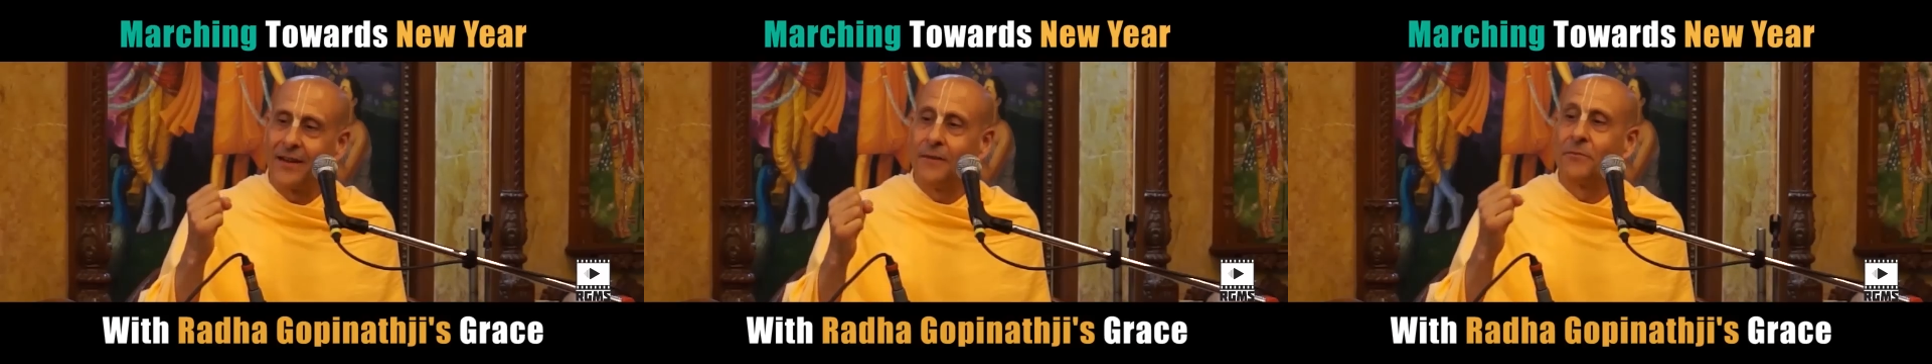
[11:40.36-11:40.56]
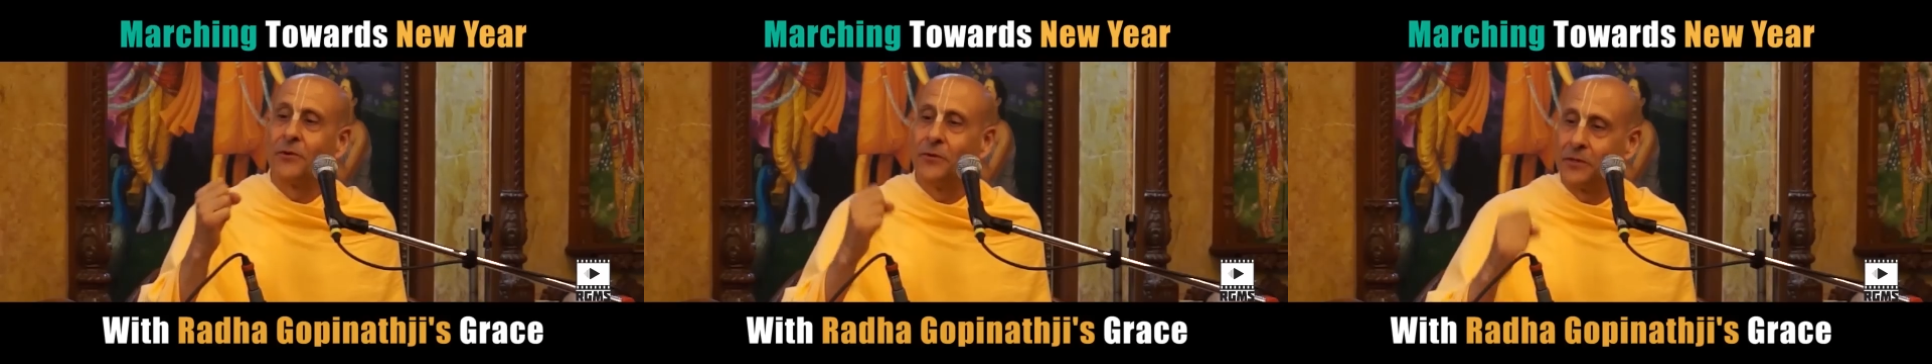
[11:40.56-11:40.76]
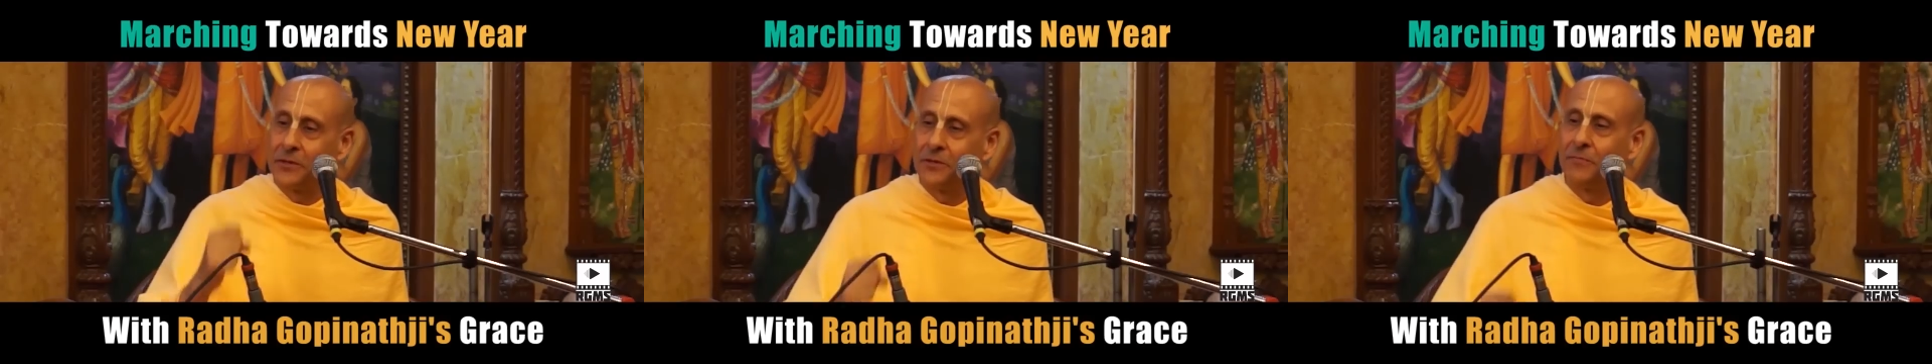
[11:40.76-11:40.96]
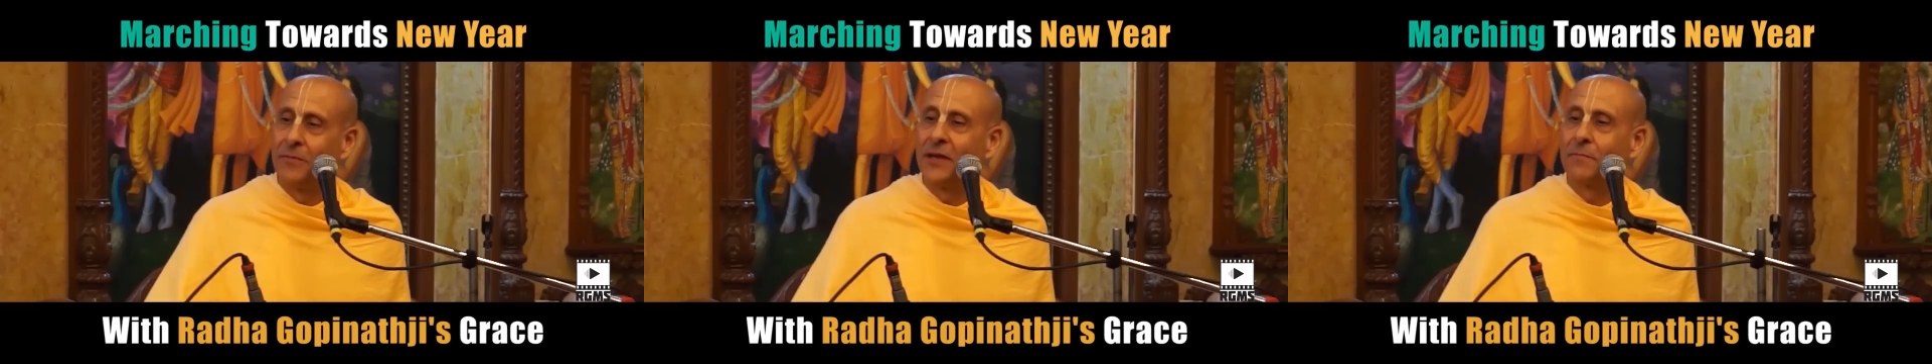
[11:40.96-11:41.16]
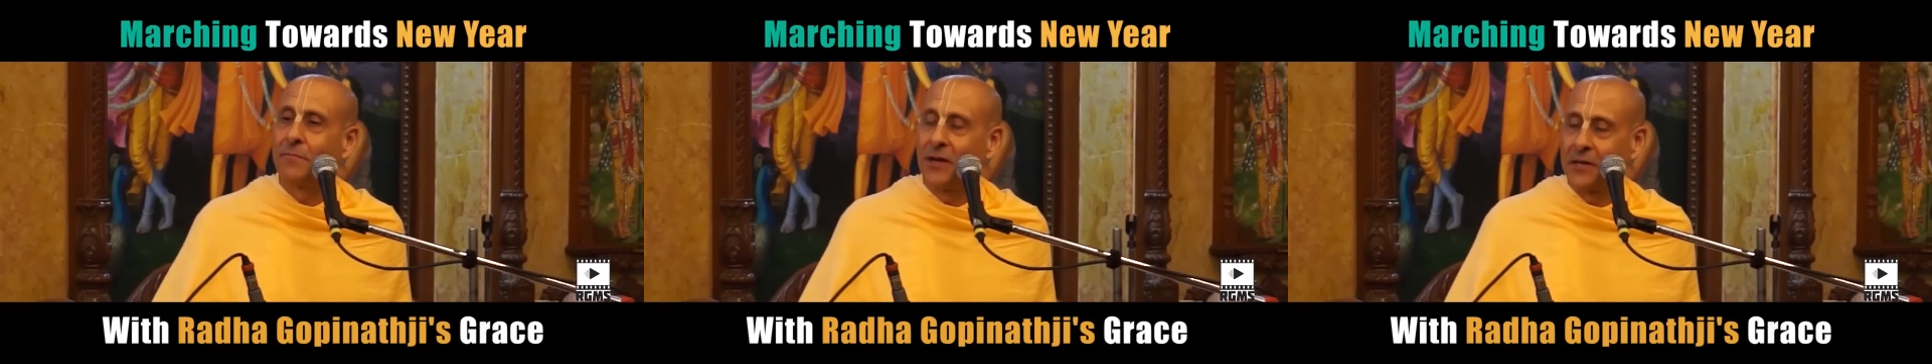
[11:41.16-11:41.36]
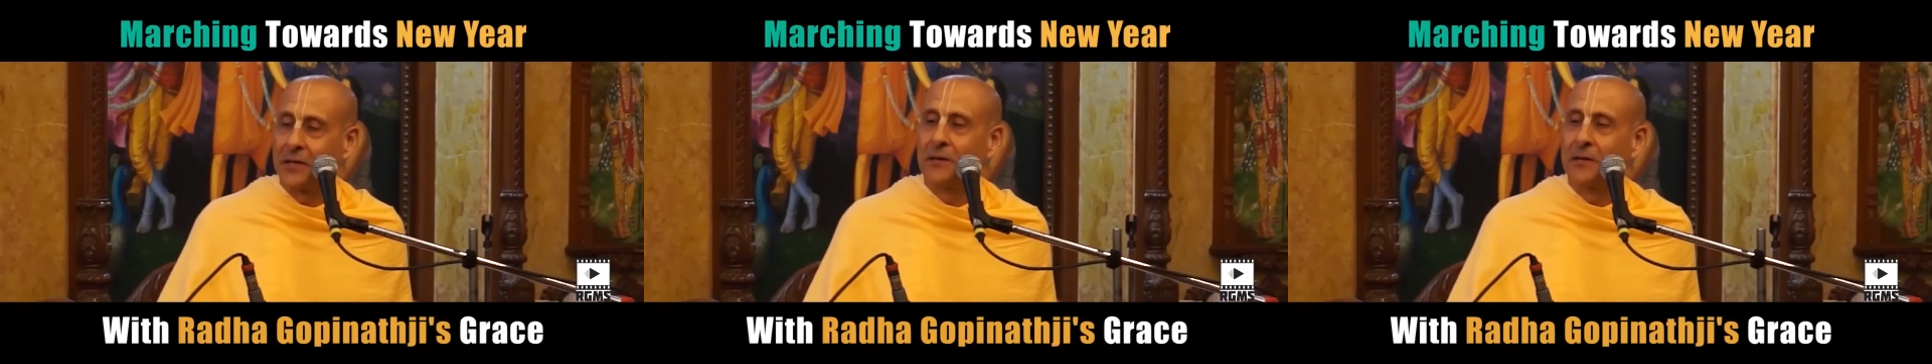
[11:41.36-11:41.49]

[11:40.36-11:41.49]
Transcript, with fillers: I'm going to make my